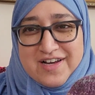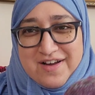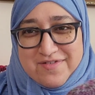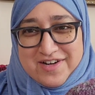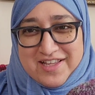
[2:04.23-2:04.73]
when
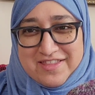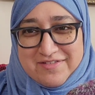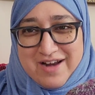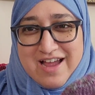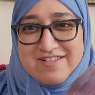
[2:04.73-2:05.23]
I work in
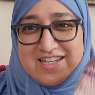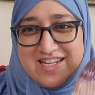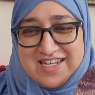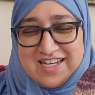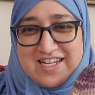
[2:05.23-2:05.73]
the round
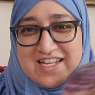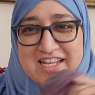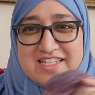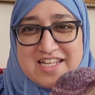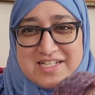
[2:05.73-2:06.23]
in knitting,
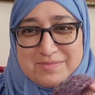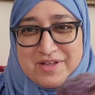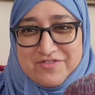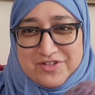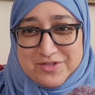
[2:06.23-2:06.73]
it takes
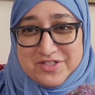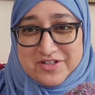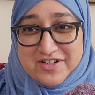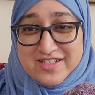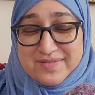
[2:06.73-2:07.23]
me a few
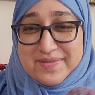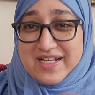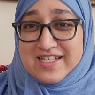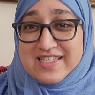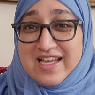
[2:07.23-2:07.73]
starts
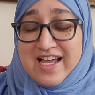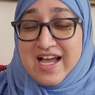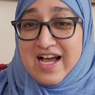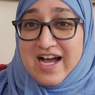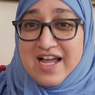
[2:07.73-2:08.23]
because
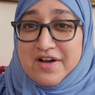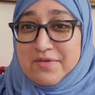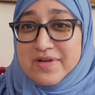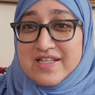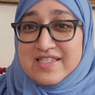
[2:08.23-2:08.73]
I
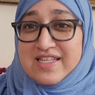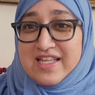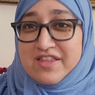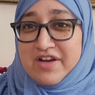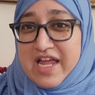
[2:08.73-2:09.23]
always
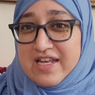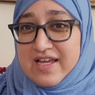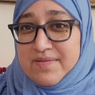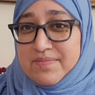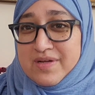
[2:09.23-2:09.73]
either end
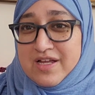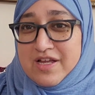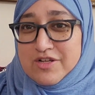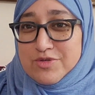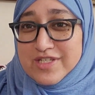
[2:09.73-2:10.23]
up
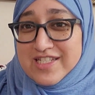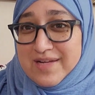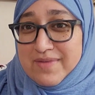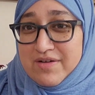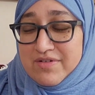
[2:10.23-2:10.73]
Wait,
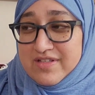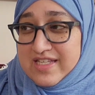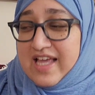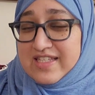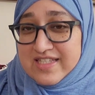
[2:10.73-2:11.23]
twisting my,
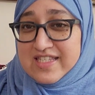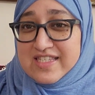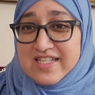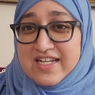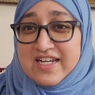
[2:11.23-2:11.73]
yes, this
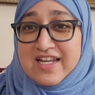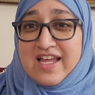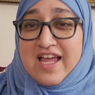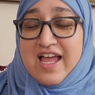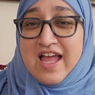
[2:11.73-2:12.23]
is knitted. Oh.
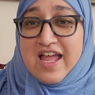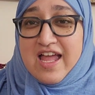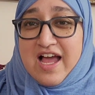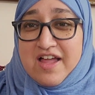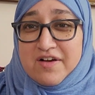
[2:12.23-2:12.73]

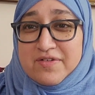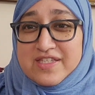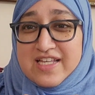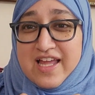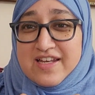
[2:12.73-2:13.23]
I
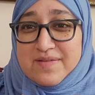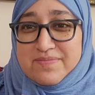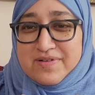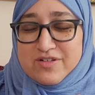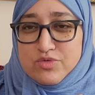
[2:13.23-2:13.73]
always end
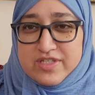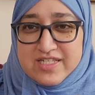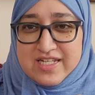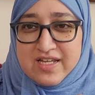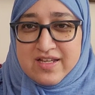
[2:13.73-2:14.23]
up
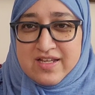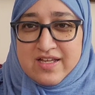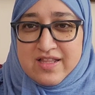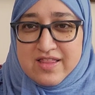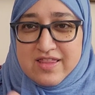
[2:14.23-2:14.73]
twisting
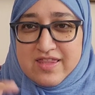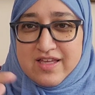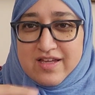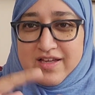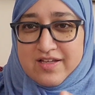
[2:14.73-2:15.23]

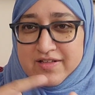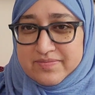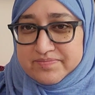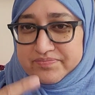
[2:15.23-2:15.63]
the